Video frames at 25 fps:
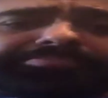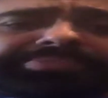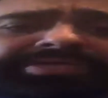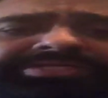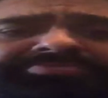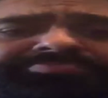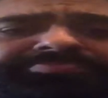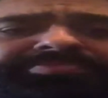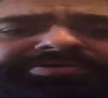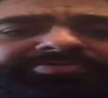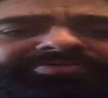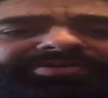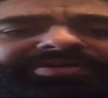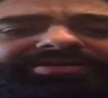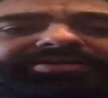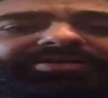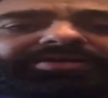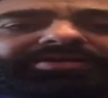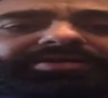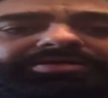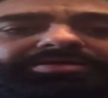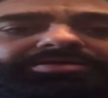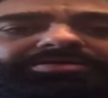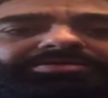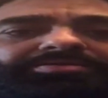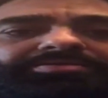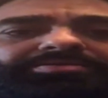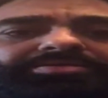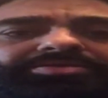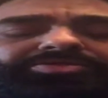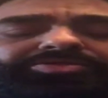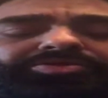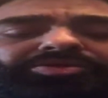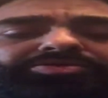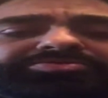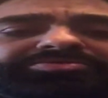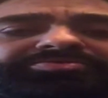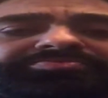bitch McGregor
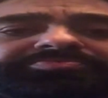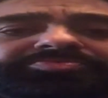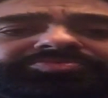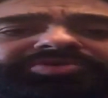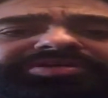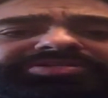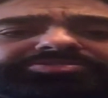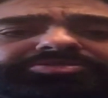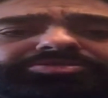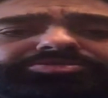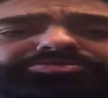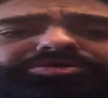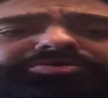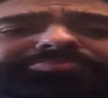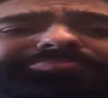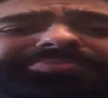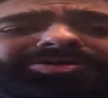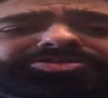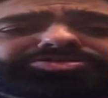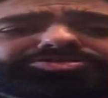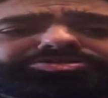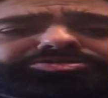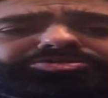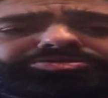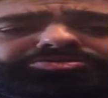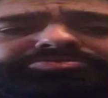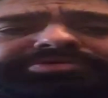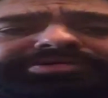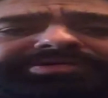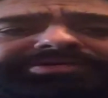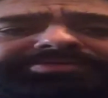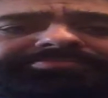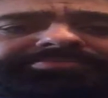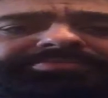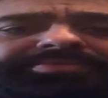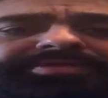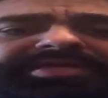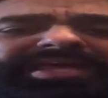tries to throw a punch or two at
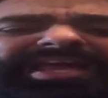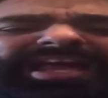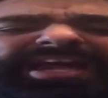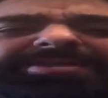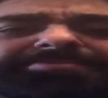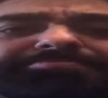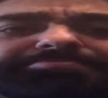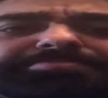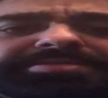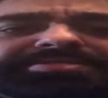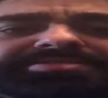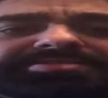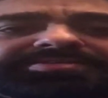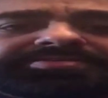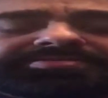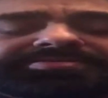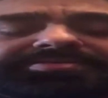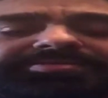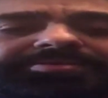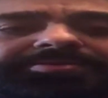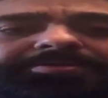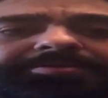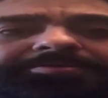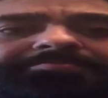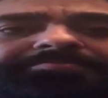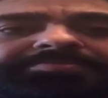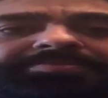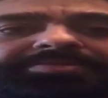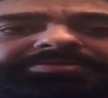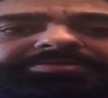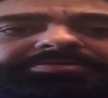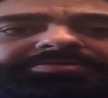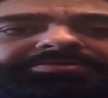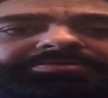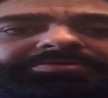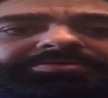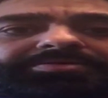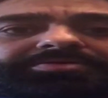him, and he misses.
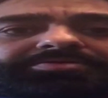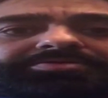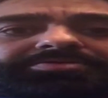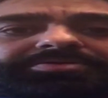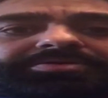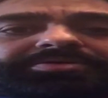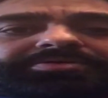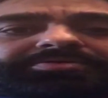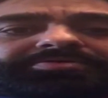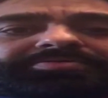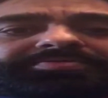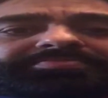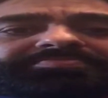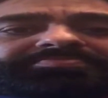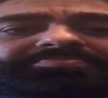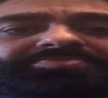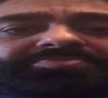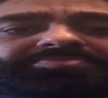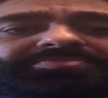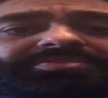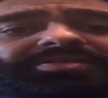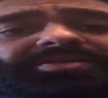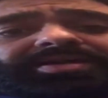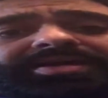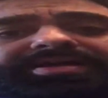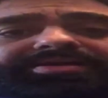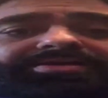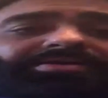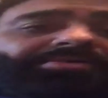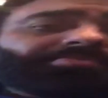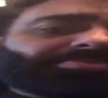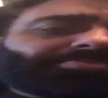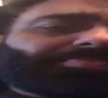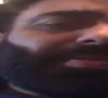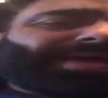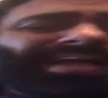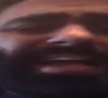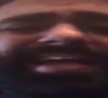So the guy
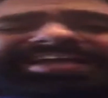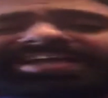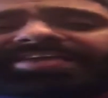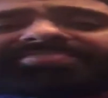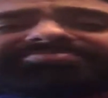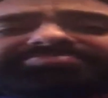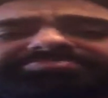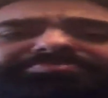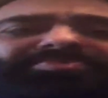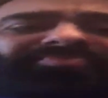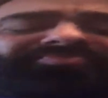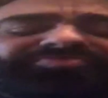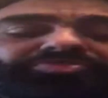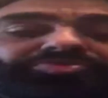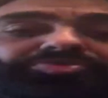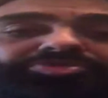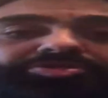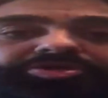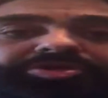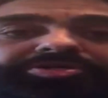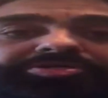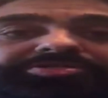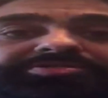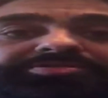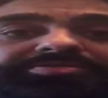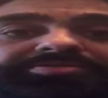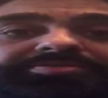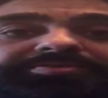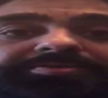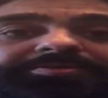comes back, gives him a few shots.